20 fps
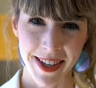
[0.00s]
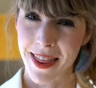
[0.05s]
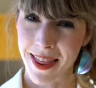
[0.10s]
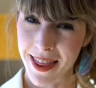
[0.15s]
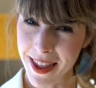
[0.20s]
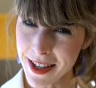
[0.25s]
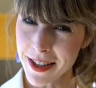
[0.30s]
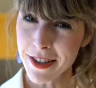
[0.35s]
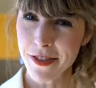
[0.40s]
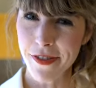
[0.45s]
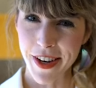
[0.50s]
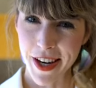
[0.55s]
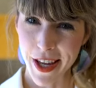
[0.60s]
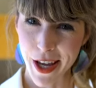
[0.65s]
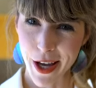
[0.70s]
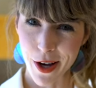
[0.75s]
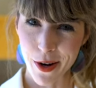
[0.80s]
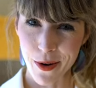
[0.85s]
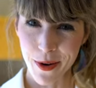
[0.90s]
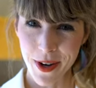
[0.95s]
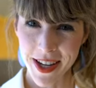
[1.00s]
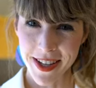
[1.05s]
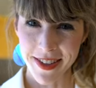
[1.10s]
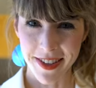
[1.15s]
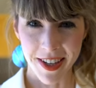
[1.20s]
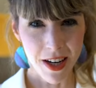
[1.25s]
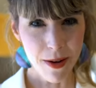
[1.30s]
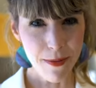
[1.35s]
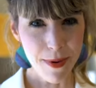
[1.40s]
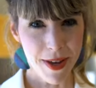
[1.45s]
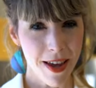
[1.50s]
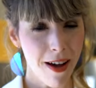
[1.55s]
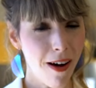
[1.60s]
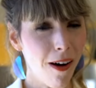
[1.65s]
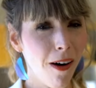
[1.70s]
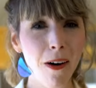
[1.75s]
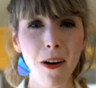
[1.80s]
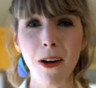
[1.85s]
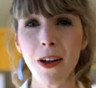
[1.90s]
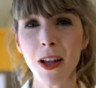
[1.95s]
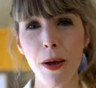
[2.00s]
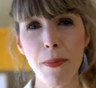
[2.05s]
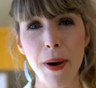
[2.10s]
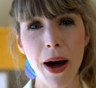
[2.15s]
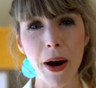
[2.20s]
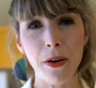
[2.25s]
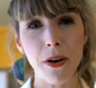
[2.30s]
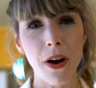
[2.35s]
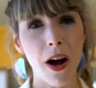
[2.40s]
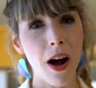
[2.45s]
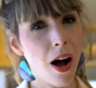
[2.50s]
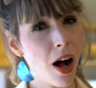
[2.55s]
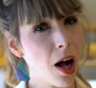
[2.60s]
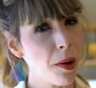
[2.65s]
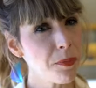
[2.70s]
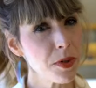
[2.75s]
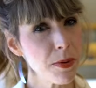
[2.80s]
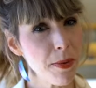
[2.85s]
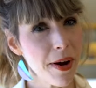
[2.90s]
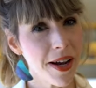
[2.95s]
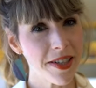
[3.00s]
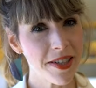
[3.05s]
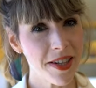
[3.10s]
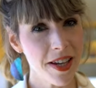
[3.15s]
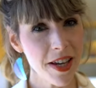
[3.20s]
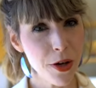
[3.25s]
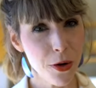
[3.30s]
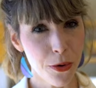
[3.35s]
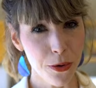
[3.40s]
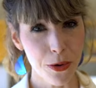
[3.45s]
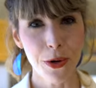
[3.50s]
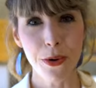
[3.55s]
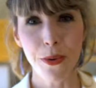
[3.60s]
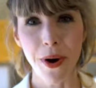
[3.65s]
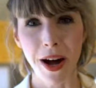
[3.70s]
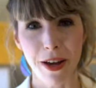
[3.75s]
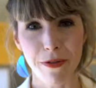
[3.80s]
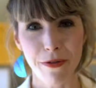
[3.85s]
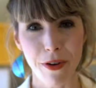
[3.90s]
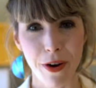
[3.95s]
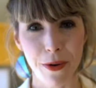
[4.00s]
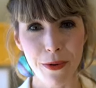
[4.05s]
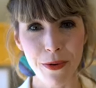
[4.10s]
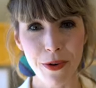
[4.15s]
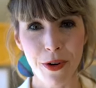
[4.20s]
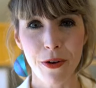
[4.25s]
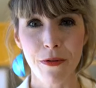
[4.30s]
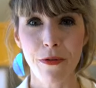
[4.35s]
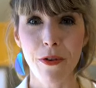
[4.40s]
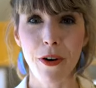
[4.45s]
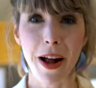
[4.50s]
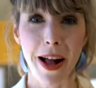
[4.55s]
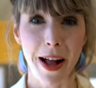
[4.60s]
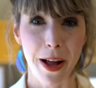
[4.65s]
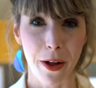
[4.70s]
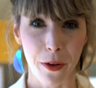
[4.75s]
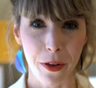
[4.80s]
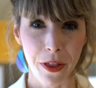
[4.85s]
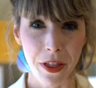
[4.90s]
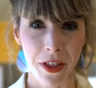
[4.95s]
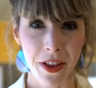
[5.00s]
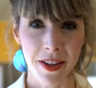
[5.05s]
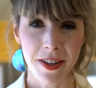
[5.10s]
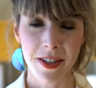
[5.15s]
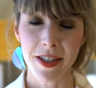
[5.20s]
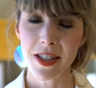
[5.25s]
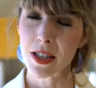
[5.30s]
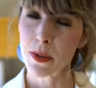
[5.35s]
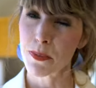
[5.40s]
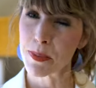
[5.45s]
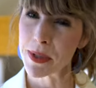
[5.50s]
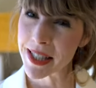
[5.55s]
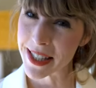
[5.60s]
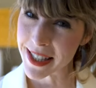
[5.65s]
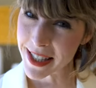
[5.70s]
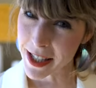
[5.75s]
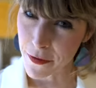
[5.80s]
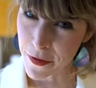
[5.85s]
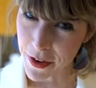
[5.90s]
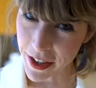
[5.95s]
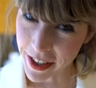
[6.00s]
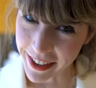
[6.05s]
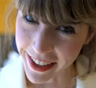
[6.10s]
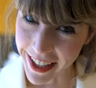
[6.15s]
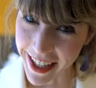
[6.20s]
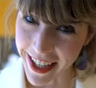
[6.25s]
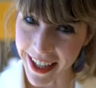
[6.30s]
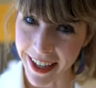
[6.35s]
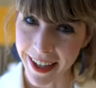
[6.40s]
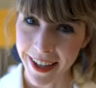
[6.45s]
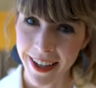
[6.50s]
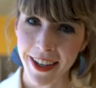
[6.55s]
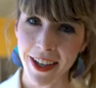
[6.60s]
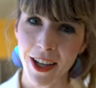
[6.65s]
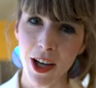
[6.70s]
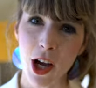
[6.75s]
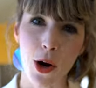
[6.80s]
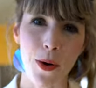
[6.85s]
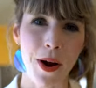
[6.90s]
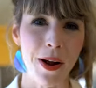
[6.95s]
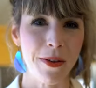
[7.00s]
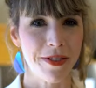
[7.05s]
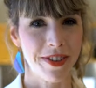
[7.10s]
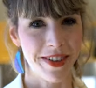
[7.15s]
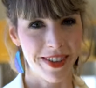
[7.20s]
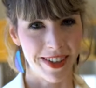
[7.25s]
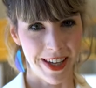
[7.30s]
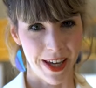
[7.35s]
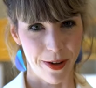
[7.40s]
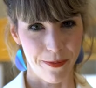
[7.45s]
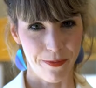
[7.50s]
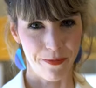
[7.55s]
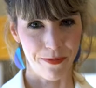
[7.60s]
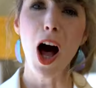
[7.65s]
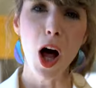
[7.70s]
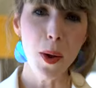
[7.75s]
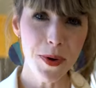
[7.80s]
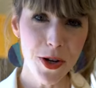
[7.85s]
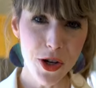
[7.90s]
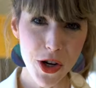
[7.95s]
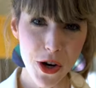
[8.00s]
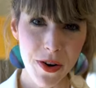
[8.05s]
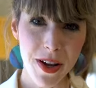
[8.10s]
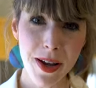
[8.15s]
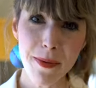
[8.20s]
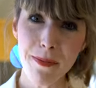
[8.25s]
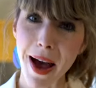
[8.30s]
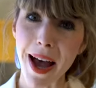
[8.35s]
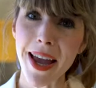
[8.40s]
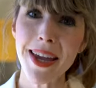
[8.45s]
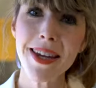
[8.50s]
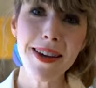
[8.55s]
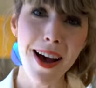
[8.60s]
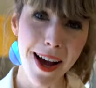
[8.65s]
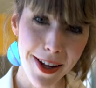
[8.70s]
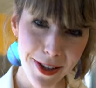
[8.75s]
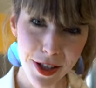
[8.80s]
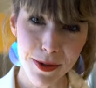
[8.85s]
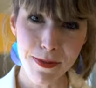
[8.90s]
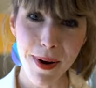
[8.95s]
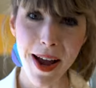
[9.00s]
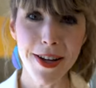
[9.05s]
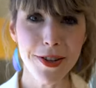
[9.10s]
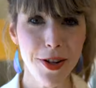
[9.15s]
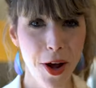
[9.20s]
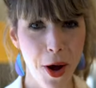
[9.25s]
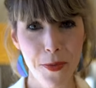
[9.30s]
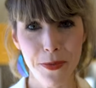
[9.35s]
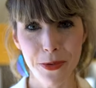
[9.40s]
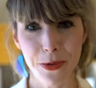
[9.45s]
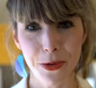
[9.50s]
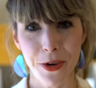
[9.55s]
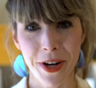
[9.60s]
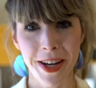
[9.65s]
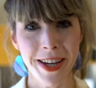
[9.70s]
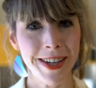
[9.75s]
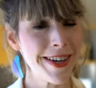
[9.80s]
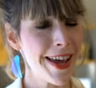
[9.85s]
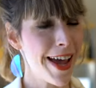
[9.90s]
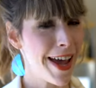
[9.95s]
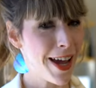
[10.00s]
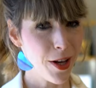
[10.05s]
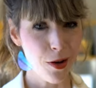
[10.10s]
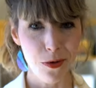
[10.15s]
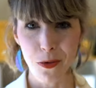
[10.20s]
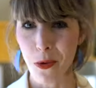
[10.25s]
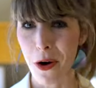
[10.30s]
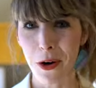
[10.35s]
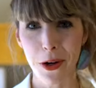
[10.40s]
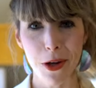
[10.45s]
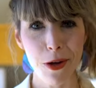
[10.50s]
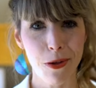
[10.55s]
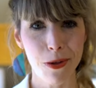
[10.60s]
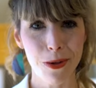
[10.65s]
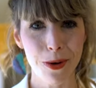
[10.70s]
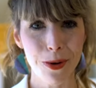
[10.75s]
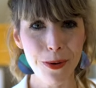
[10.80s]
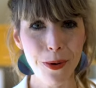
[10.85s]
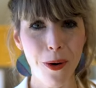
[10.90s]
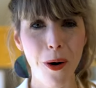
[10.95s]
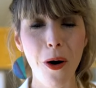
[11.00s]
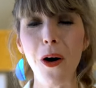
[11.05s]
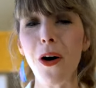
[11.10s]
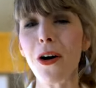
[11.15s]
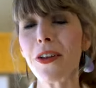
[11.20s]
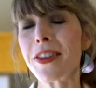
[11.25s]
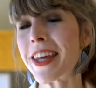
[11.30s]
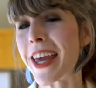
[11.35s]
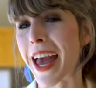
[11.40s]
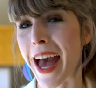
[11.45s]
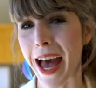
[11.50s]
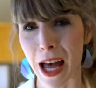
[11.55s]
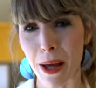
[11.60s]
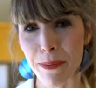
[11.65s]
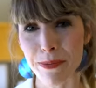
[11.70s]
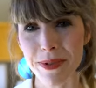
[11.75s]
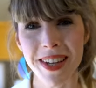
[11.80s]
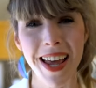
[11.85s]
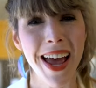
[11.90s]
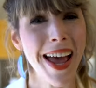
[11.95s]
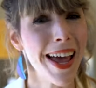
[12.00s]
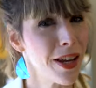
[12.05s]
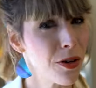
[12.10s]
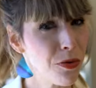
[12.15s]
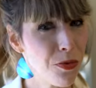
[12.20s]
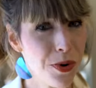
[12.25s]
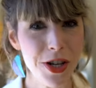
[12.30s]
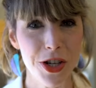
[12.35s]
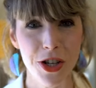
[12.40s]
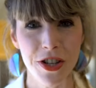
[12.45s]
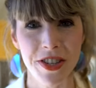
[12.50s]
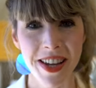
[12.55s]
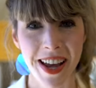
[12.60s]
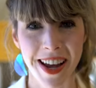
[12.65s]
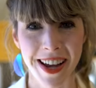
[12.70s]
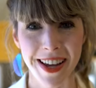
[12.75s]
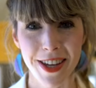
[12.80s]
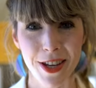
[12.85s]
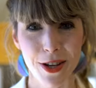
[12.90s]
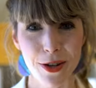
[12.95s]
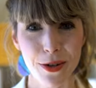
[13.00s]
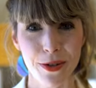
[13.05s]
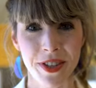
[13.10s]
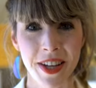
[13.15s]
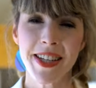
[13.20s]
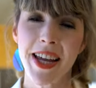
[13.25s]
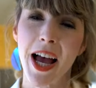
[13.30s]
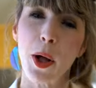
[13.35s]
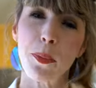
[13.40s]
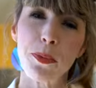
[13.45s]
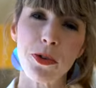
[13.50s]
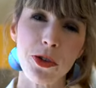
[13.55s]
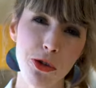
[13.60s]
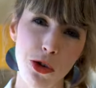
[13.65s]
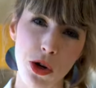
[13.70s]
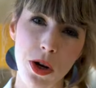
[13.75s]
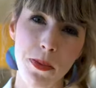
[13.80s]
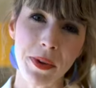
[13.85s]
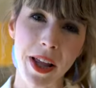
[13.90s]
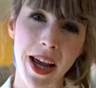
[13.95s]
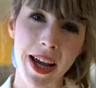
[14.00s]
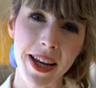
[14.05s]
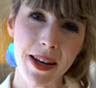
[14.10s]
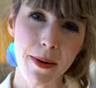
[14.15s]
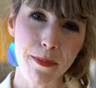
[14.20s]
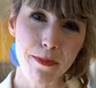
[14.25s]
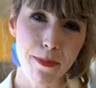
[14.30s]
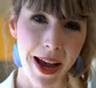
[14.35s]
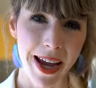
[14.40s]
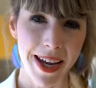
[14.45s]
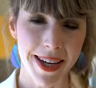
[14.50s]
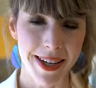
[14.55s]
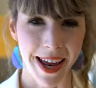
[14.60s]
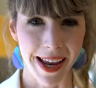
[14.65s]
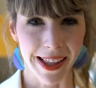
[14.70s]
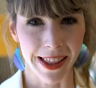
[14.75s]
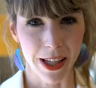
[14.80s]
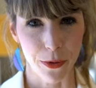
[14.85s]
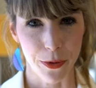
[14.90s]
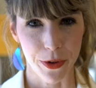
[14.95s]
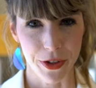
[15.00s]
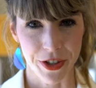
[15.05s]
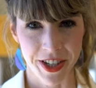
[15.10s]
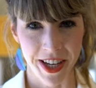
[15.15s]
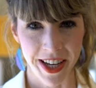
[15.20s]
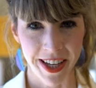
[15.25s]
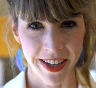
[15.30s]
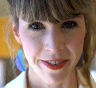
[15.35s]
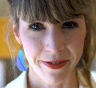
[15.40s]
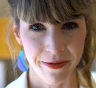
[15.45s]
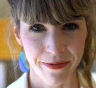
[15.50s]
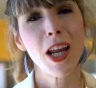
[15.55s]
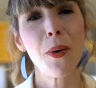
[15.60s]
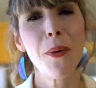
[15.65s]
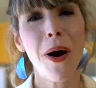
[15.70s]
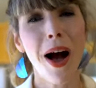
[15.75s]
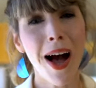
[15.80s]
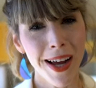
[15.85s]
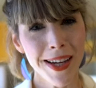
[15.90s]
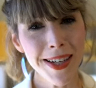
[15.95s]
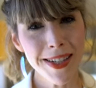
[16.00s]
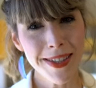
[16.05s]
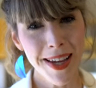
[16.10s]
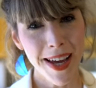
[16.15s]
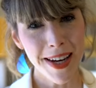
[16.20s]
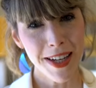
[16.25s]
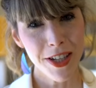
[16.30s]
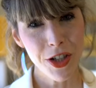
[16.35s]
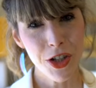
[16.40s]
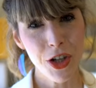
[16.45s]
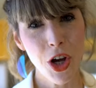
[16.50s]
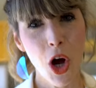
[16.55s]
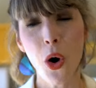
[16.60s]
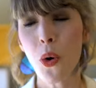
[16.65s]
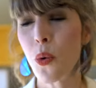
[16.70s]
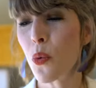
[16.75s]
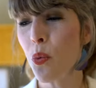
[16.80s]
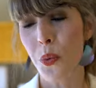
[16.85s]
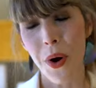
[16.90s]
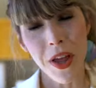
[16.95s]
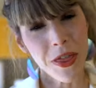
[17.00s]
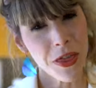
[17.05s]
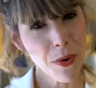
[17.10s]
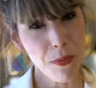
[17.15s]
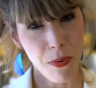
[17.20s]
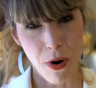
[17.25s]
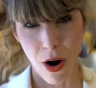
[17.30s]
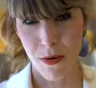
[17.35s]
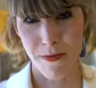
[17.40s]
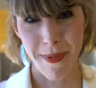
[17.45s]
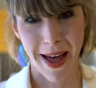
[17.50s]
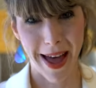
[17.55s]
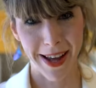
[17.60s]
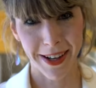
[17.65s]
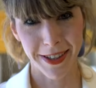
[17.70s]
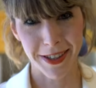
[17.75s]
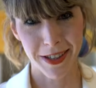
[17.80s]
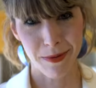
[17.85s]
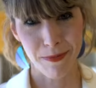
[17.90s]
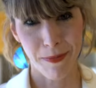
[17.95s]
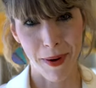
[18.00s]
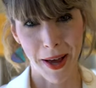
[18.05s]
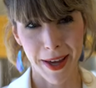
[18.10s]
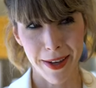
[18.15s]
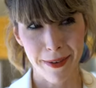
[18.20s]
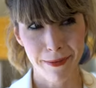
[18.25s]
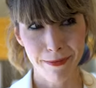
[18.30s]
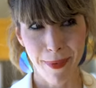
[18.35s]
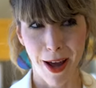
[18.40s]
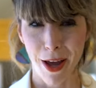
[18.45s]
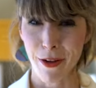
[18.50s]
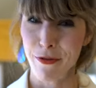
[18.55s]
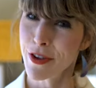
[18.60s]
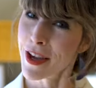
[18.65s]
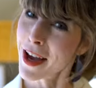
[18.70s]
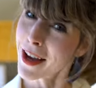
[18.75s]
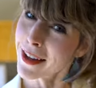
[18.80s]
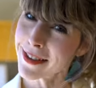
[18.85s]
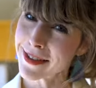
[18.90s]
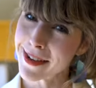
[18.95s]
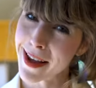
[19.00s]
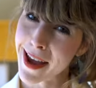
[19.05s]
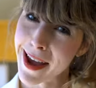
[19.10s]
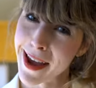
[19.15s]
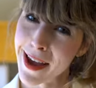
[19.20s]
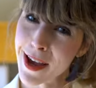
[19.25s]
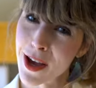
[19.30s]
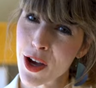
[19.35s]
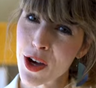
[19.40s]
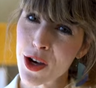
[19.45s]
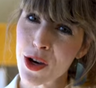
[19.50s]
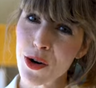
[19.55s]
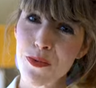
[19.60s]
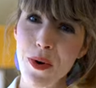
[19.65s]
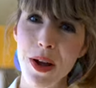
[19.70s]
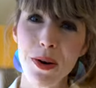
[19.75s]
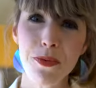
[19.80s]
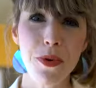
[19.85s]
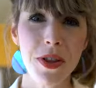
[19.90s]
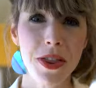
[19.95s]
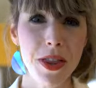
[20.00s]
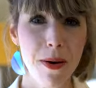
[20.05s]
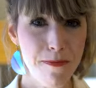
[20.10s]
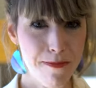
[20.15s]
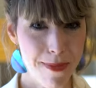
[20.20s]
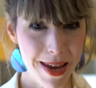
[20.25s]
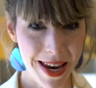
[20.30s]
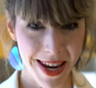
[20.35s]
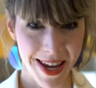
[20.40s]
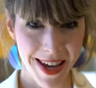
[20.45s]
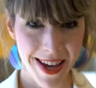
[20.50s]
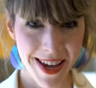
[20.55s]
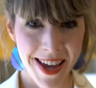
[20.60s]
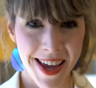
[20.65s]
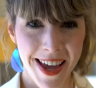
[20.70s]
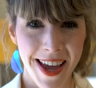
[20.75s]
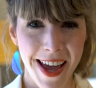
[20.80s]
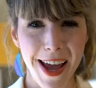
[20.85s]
This video is gonna be all about optimizing your new iPhone for health, specifically around sleep. I'll be sharing my customized home screen and walk you through all the apps and widgets I use to help streamline my nightly routine. Now, I decided to go with the Pro Max, but my fiance went with the Mini.